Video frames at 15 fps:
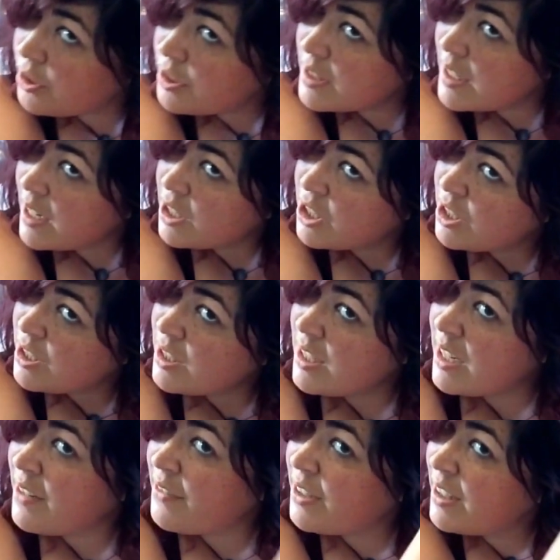sections and
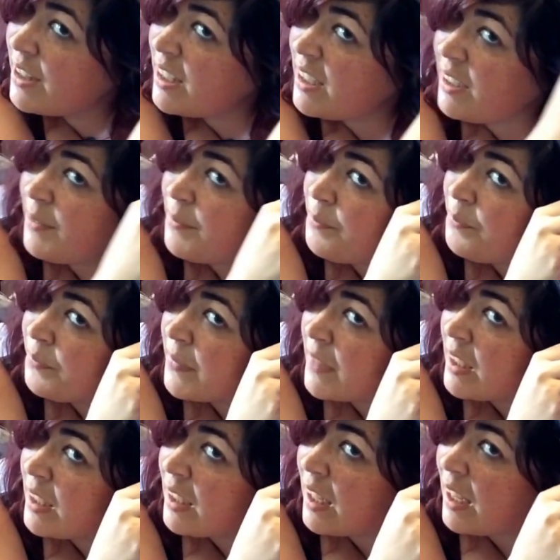everything,
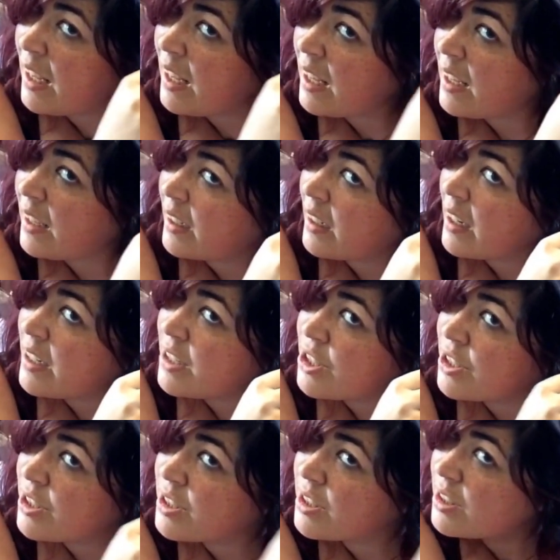and I
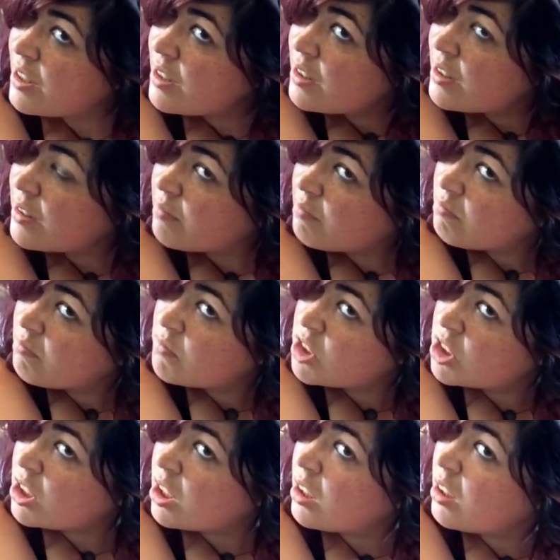just
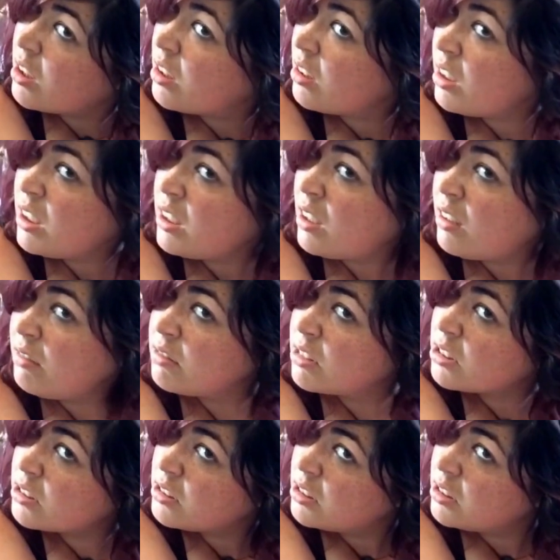start curling
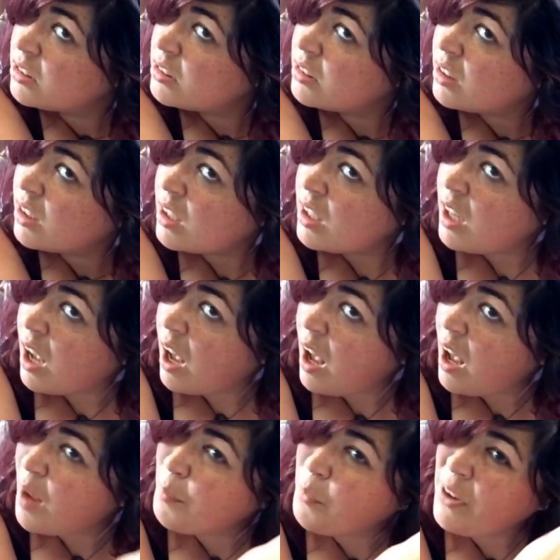
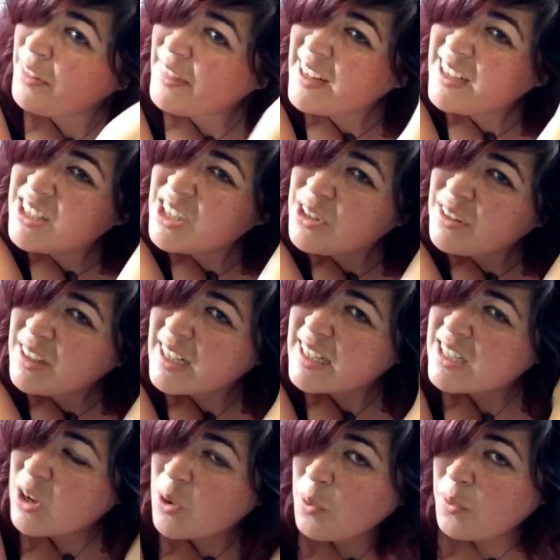them. One thing too that I
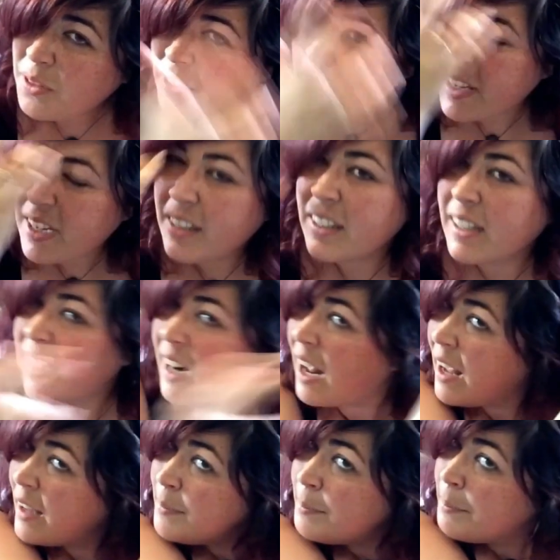don't think that
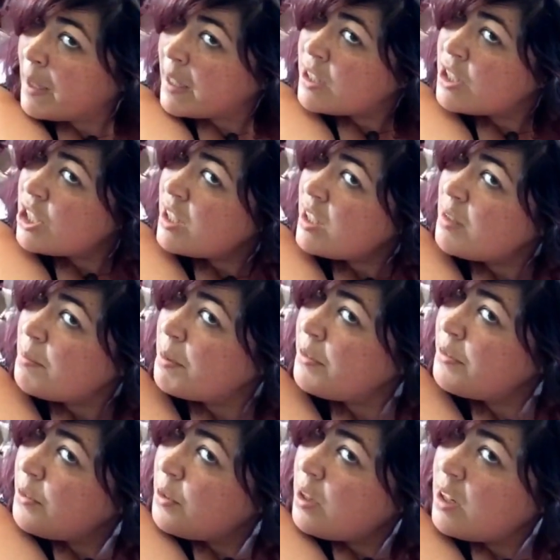I mentioned
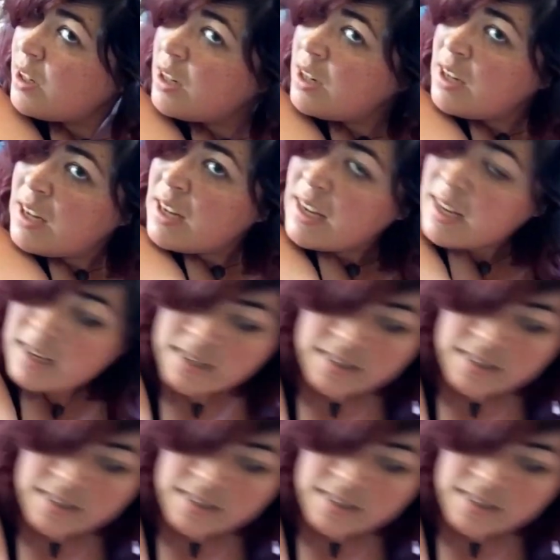before is